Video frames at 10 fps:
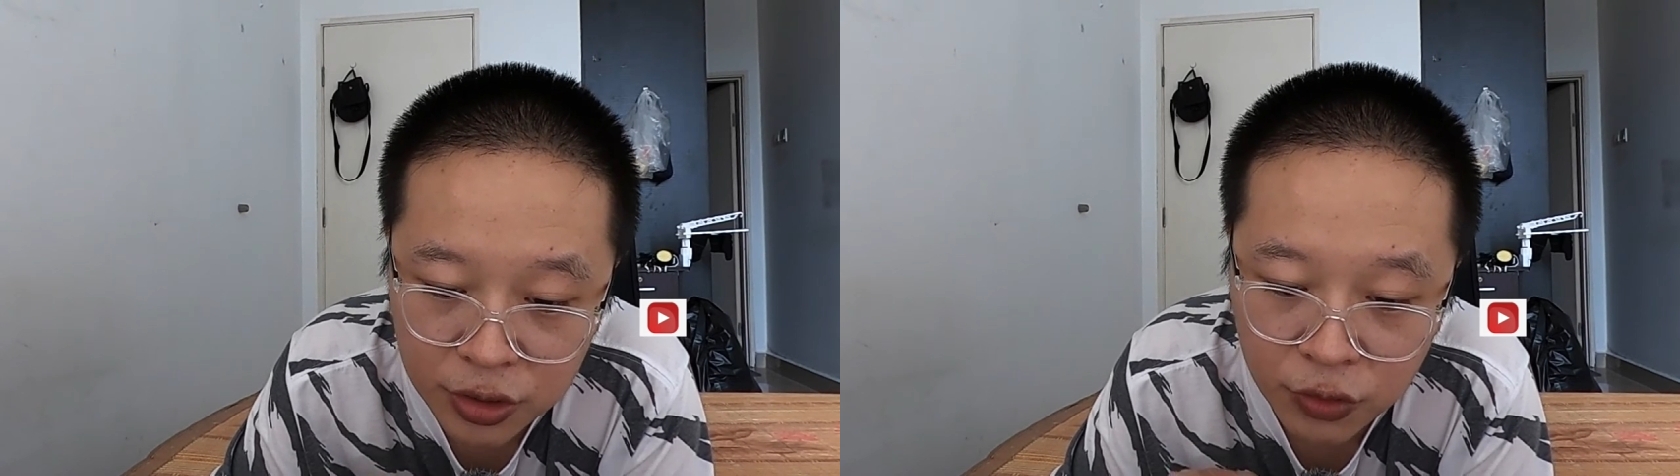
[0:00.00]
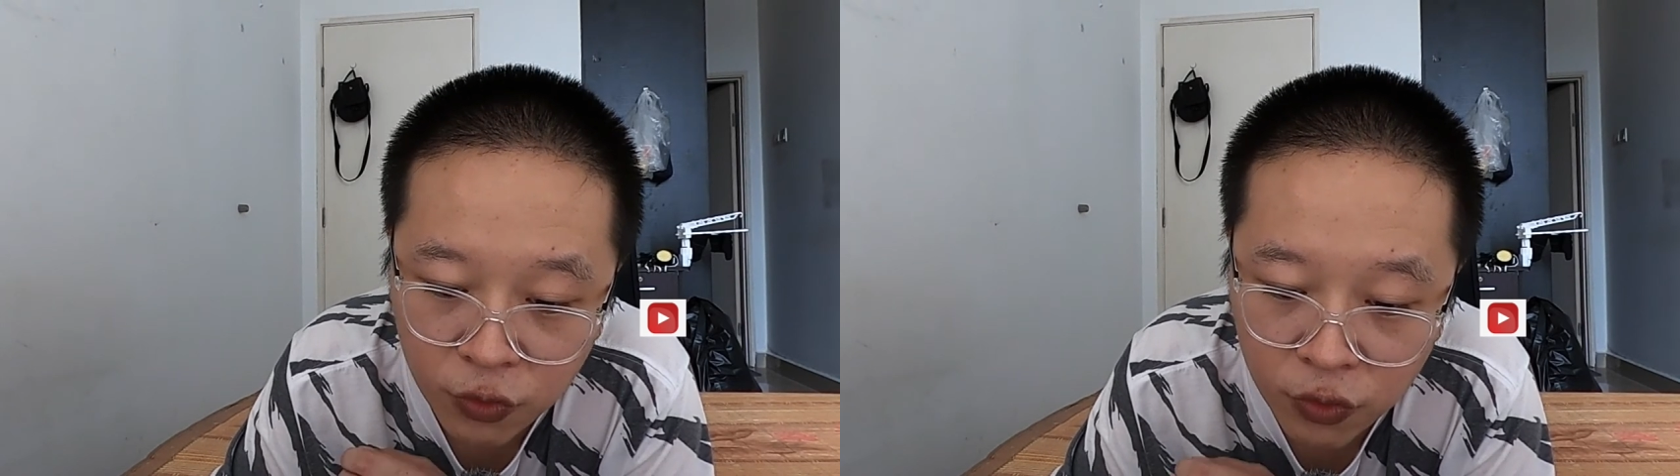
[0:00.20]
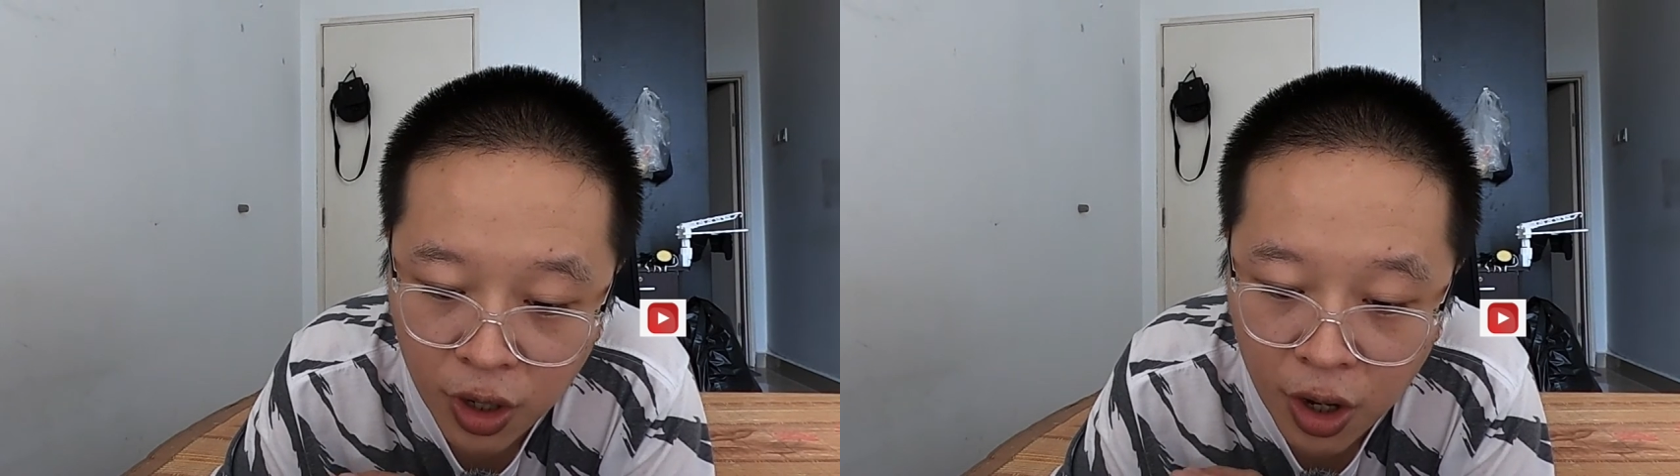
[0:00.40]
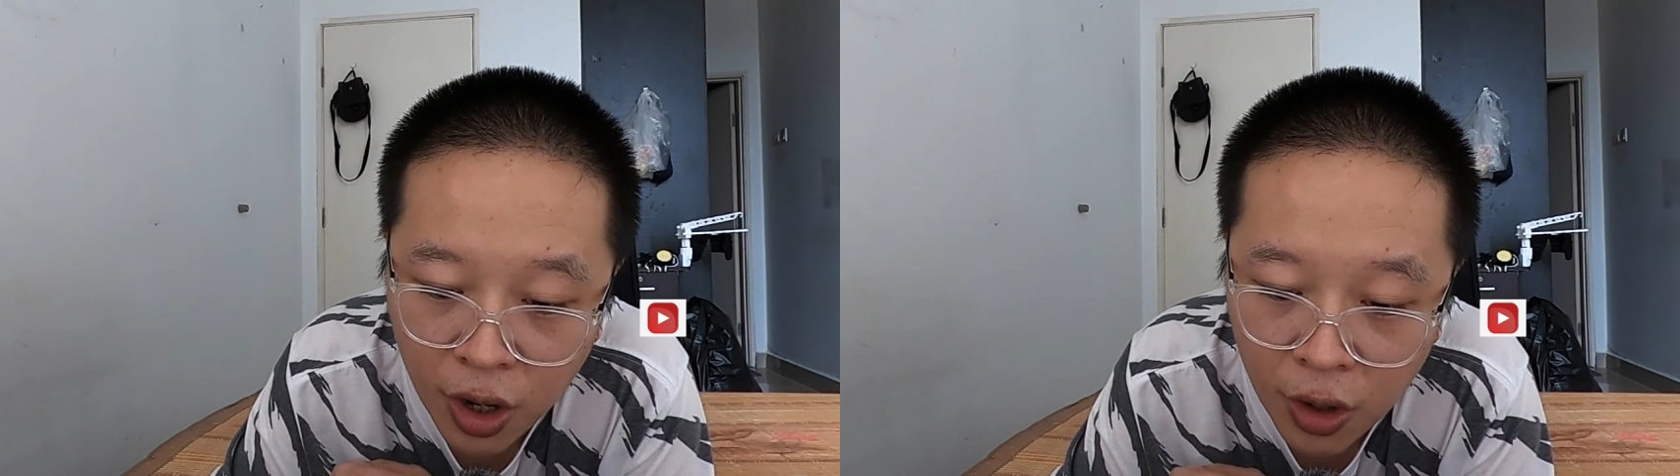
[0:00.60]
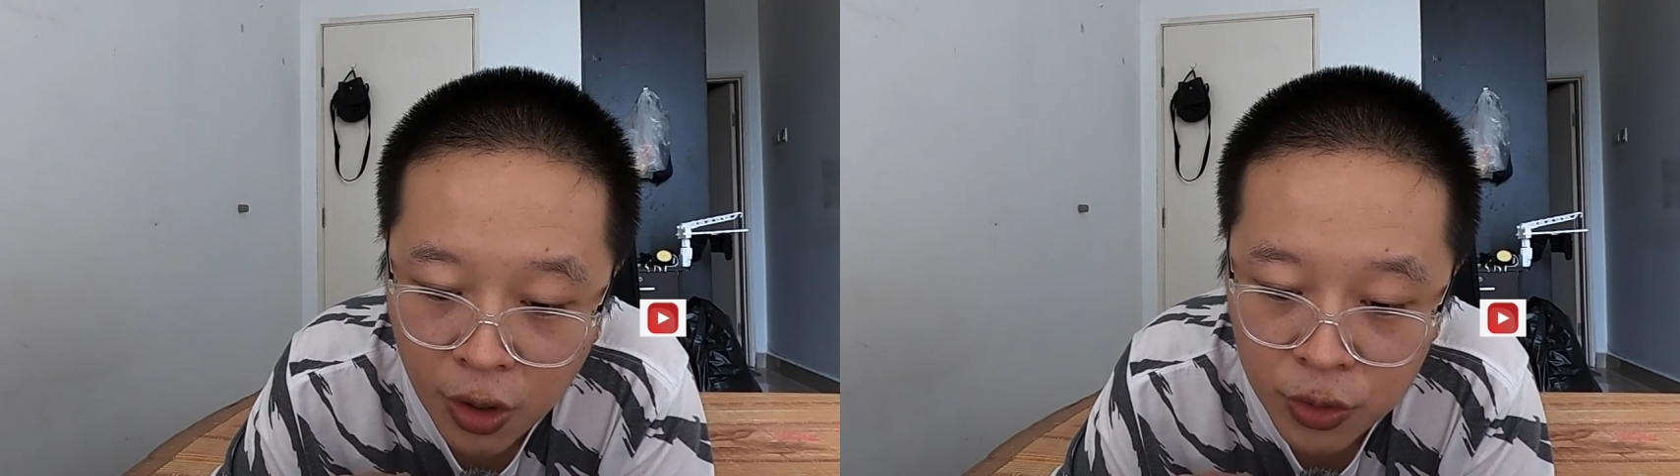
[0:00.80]
for
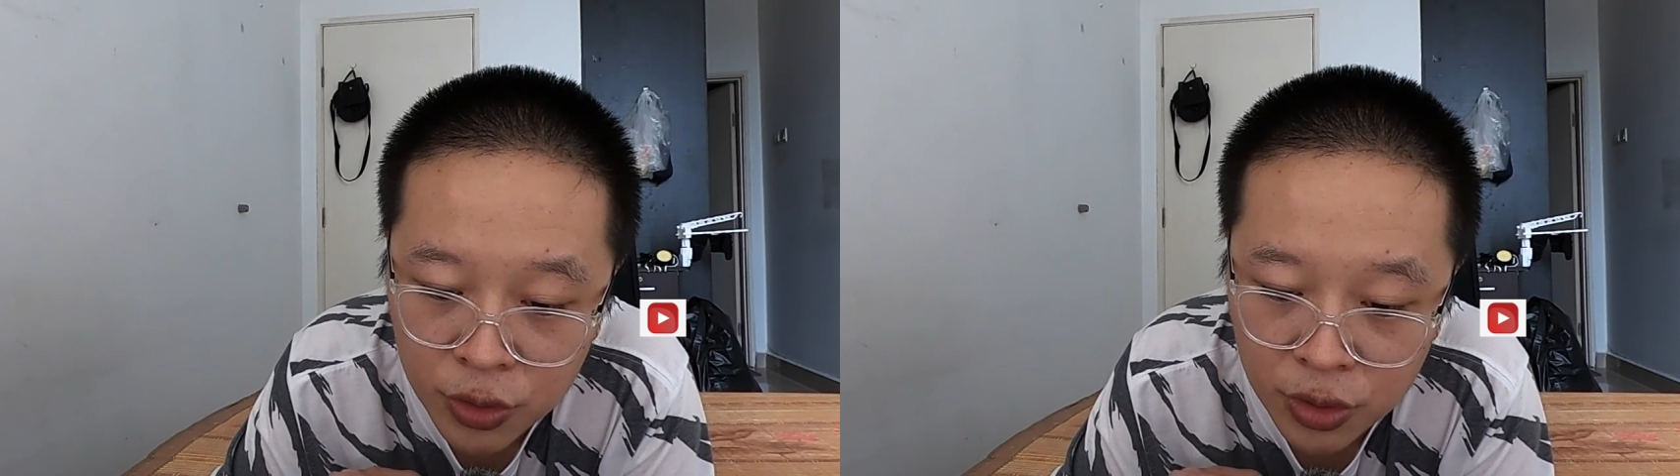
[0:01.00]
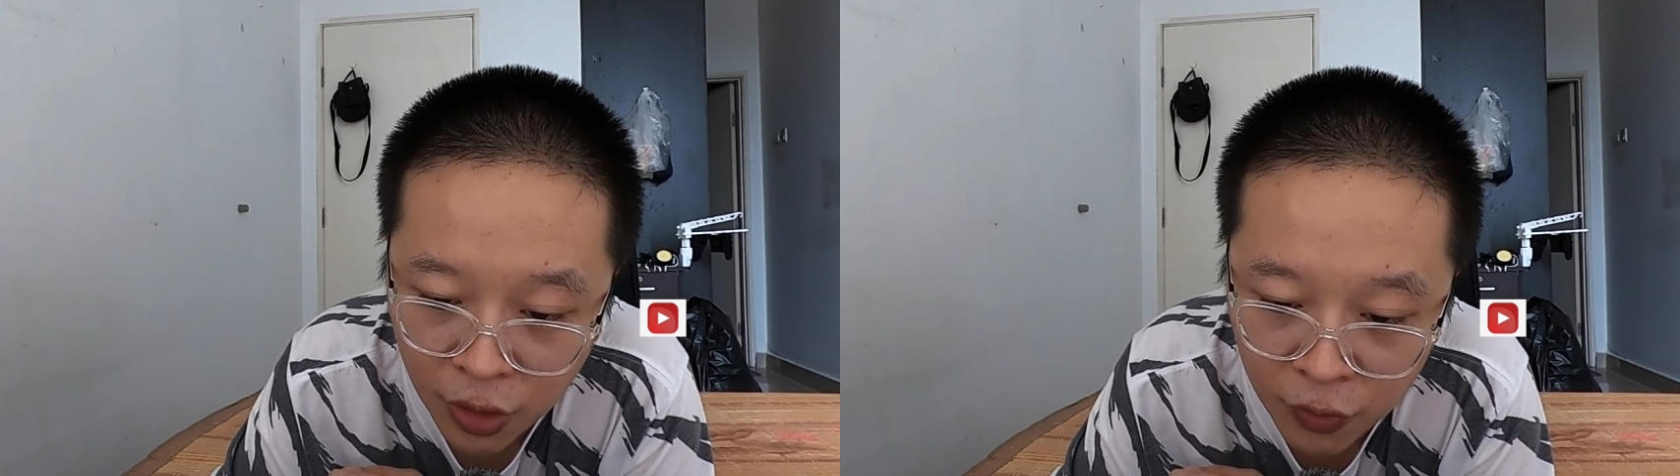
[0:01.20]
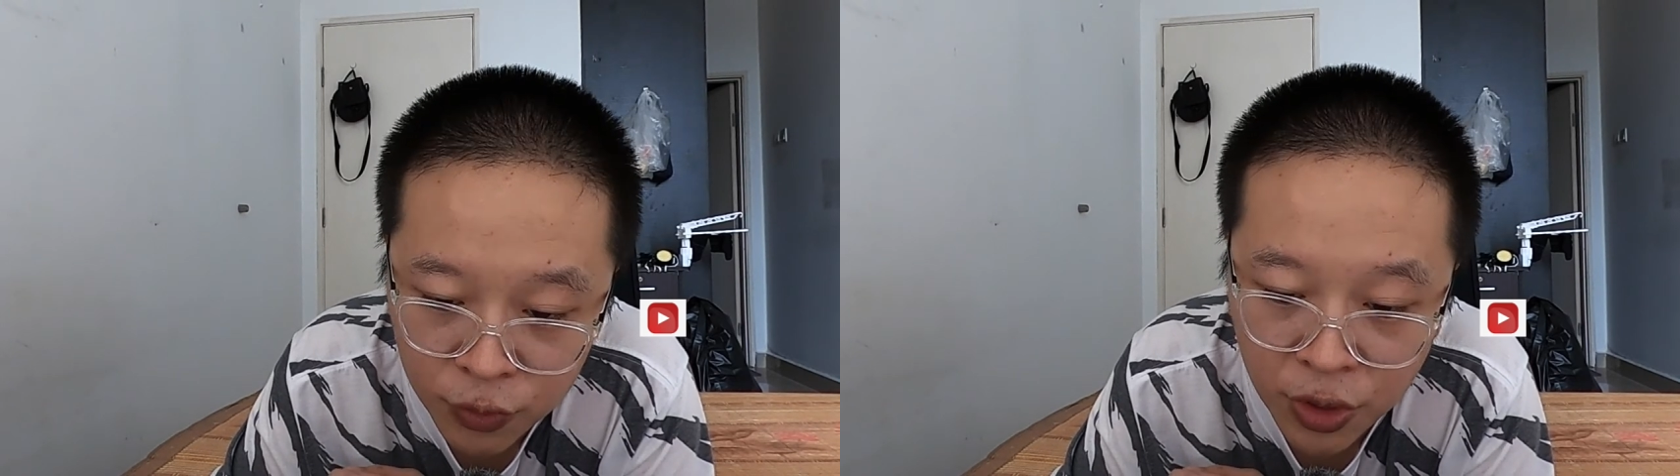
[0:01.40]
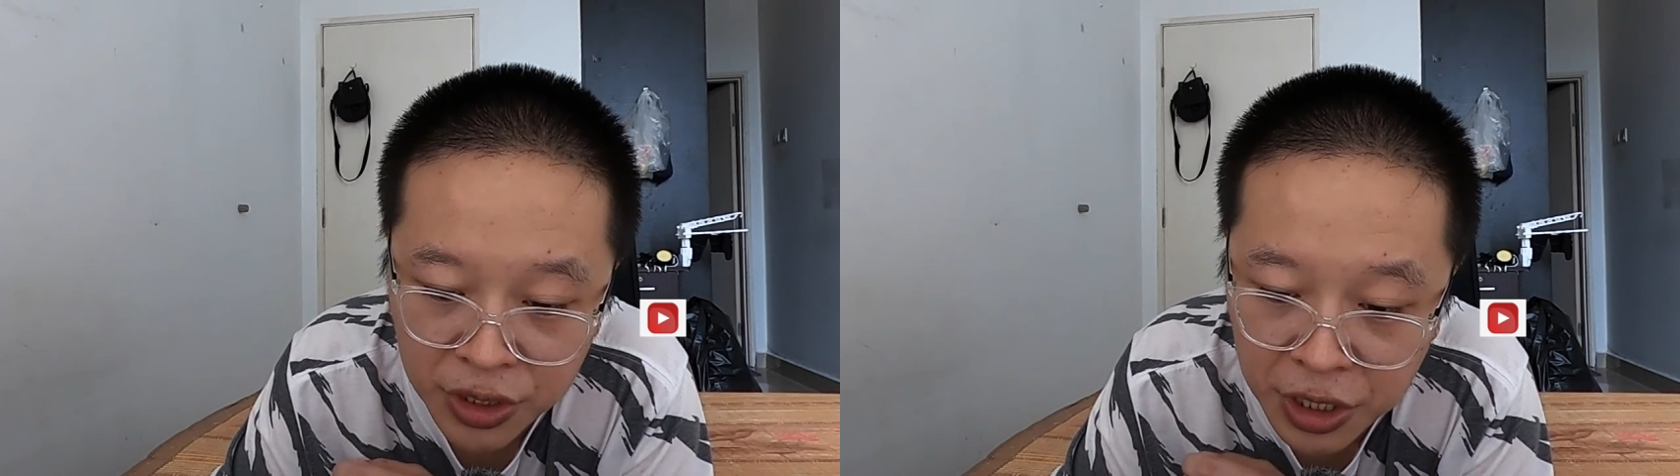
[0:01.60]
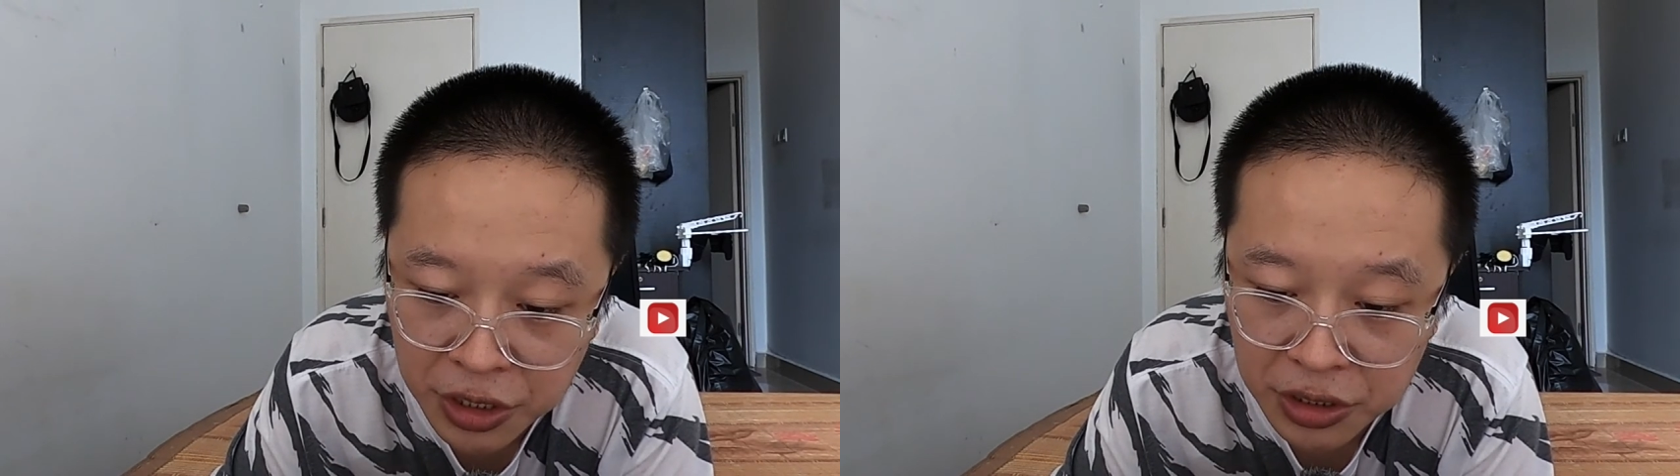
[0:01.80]
all of your
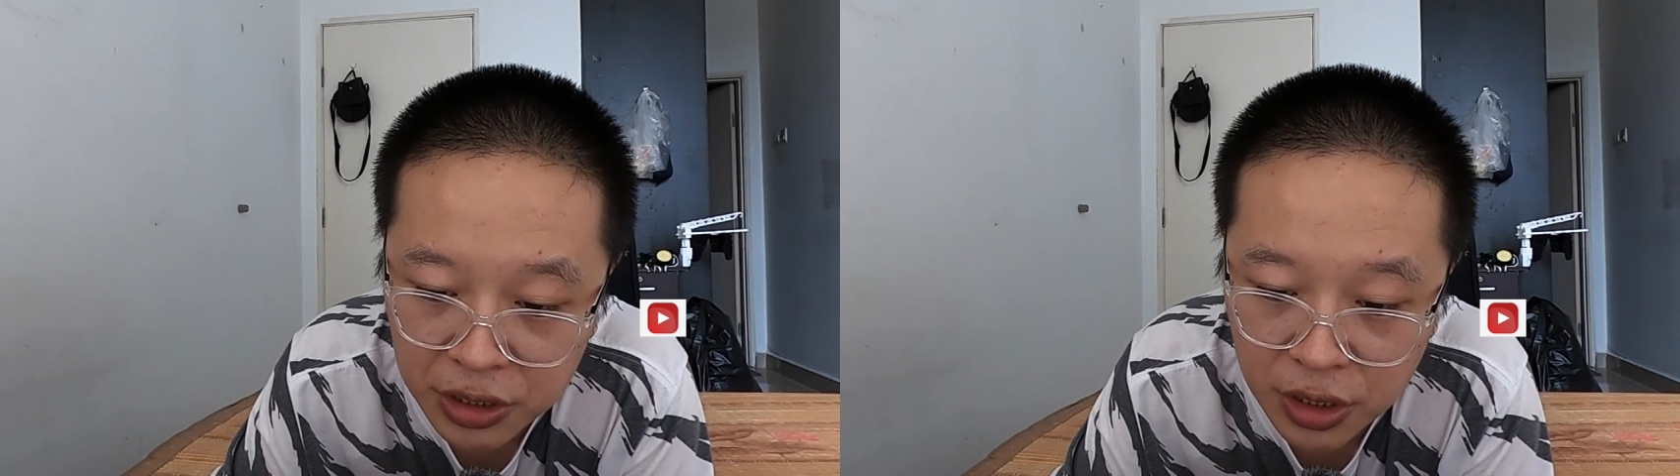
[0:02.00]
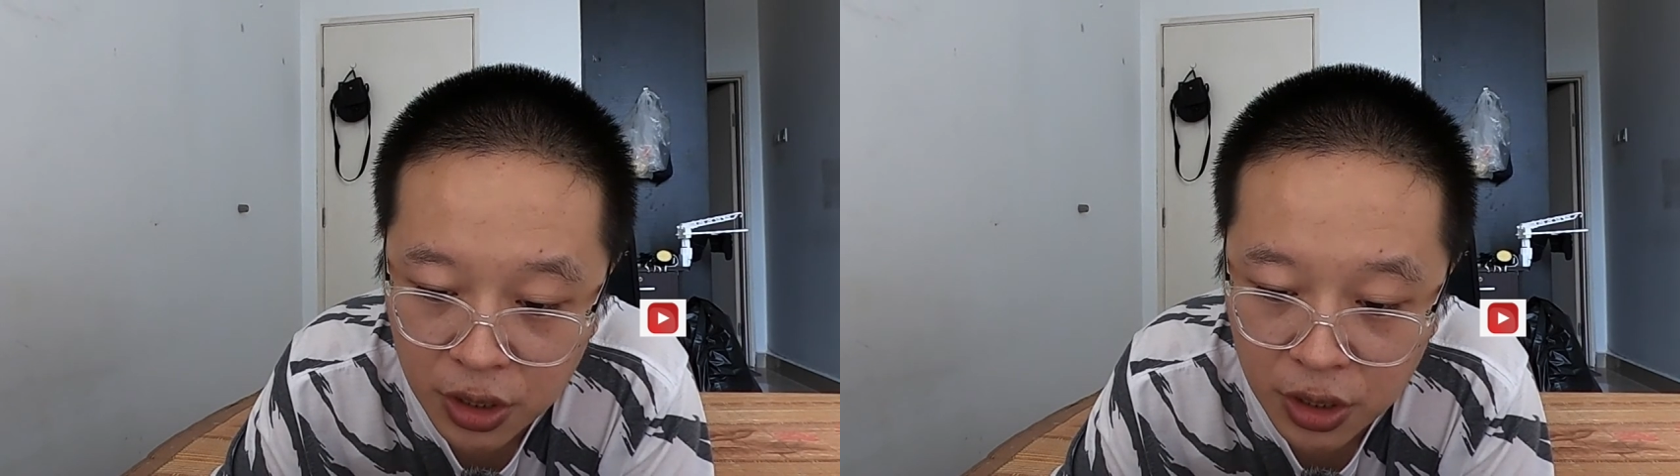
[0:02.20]
gear.